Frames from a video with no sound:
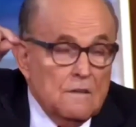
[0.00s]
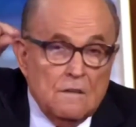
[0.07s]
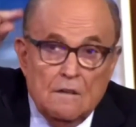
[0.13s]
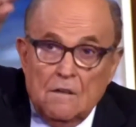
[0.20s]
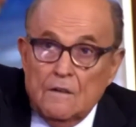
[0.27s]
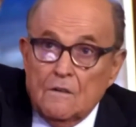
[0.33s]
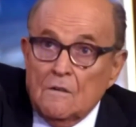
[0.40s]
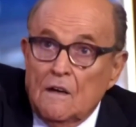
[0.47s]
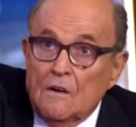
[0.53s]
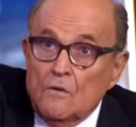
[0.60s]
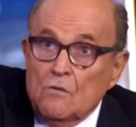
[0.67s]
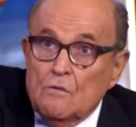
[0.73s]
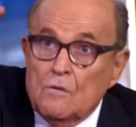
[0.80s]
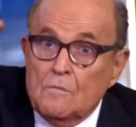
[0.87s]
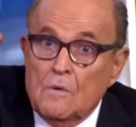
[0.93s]
and that whole
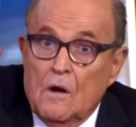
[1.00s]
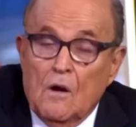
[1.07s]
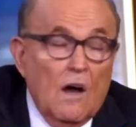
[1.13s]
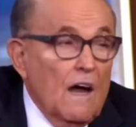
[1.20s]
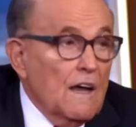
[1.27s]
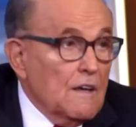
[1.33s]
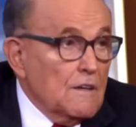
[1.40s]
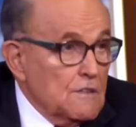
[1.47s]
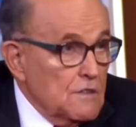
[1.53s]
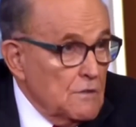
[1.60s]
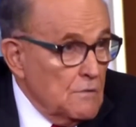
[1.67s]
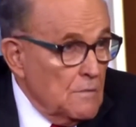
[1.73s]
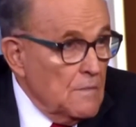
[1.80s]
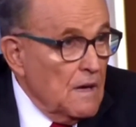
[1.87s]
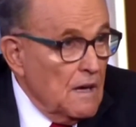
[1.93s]
group are lying to
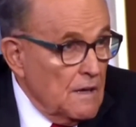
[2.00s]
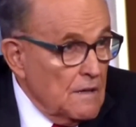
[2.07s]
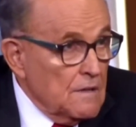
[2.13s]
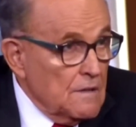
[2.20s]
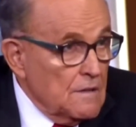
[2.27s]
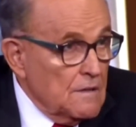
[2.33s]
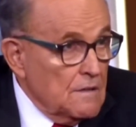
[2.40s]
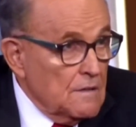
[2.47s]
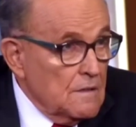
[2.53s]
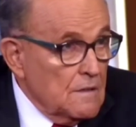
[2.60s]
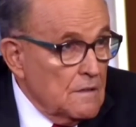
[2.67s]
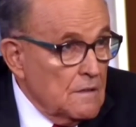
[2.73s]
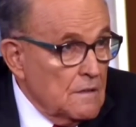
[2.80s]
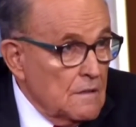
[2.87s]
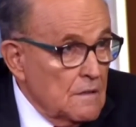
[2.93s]
you about it?
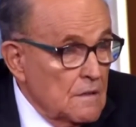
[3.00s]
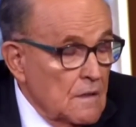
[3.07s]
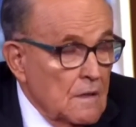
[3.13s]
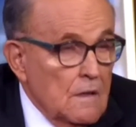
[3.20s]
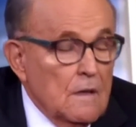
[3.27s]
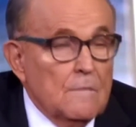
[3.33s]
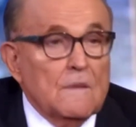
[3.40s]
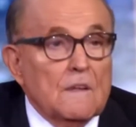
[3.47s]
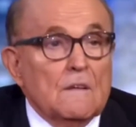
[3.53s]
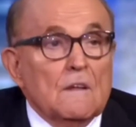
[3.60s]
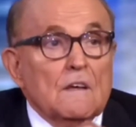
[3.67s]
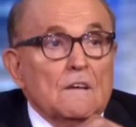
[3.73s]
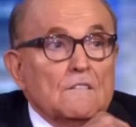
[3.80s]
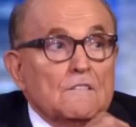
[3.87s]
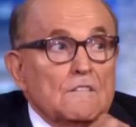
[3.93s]
And
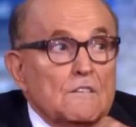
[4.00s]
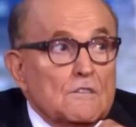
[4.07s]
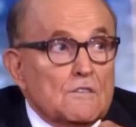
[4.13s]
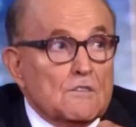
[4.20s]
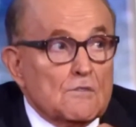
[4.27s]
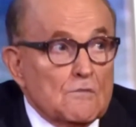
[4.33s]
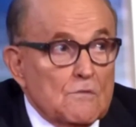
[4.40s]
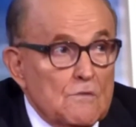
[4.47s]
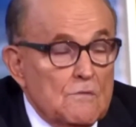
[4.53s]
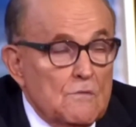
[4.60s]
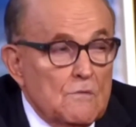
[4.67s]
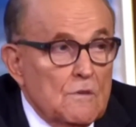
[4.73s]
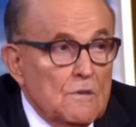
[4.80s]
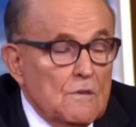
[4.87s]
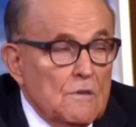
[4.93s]
isn't it
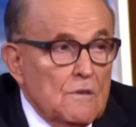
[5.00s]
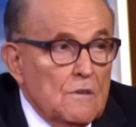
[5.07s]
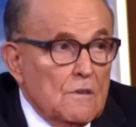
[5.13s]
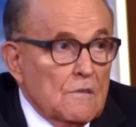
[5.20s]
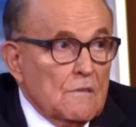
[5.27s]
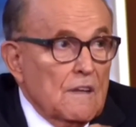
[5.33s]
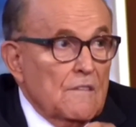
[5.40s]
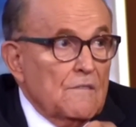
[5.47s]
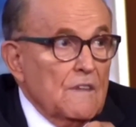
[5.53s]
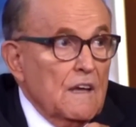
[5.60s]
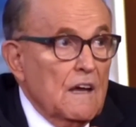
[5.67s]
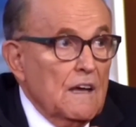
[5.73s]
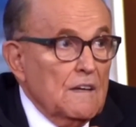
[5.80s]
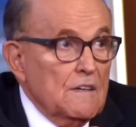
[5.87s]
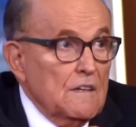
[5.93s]
true that the
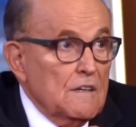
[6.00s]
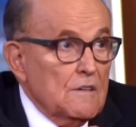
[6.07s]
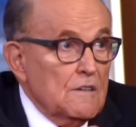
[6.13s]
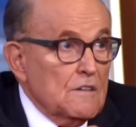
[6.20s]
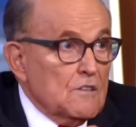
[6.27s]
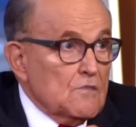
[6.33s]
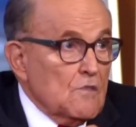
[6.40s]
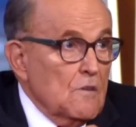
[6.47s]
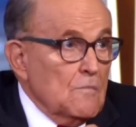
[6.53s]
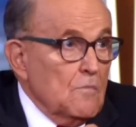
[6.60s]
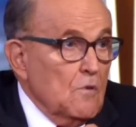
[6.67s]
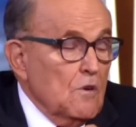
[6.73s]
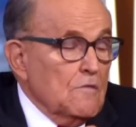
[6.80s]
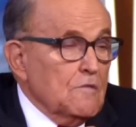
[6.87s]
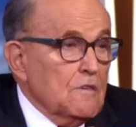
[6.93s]
idea that Trump
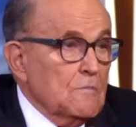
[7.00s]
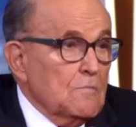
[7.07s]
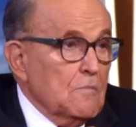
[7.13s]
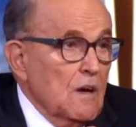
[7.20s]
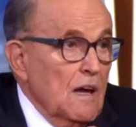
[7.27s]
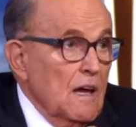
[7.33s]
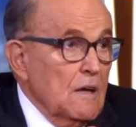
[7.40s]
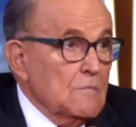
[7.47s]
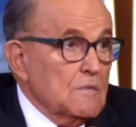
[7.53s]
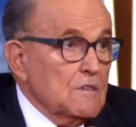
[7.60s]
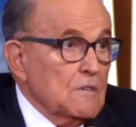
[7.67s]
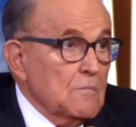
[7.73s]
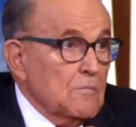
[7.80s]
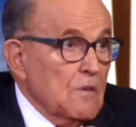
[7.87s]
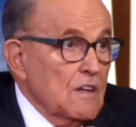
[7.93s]
offered a bribe to
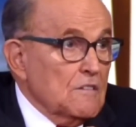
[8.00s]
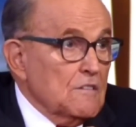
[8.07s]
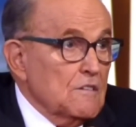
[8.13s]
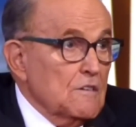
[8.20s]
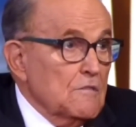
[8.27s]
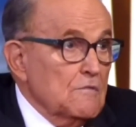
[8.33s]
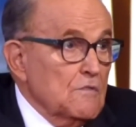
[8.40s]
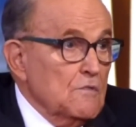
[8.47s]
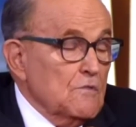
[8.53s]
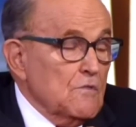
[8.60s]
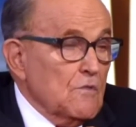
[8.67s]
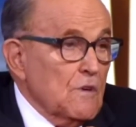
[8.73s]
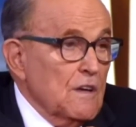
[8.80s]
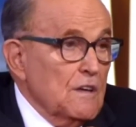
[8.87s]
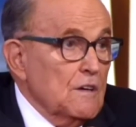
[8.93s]
the president of
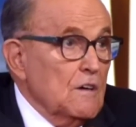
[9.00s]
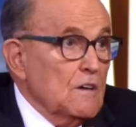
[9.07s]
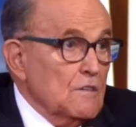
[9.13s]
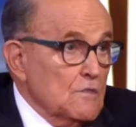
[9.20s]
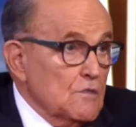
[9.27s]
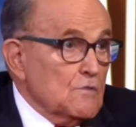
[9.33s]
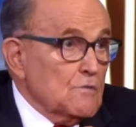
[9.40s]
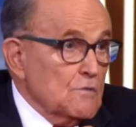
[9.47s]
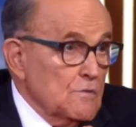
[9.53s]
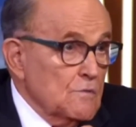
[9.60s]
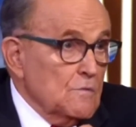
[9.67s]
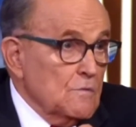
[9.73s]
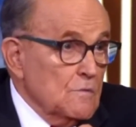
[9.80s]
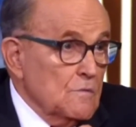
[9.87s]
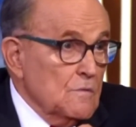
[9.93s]
Ukraine untrue?
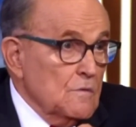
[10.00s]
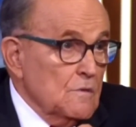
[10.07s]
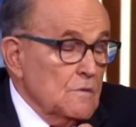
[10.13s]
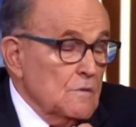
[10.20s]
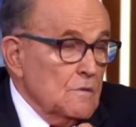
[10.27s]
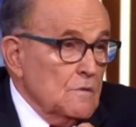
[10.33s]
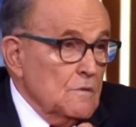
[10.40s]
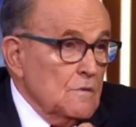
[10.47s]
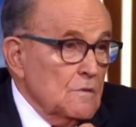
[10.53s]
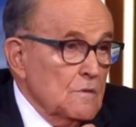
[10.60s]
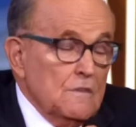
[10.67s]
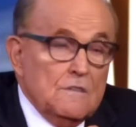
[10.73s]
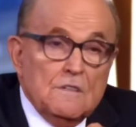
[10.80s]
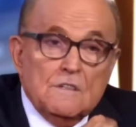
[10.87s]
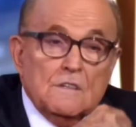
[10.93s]

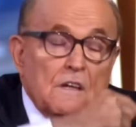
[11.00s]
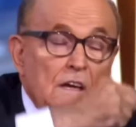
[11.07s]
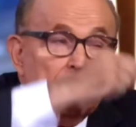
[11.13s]
And didn't I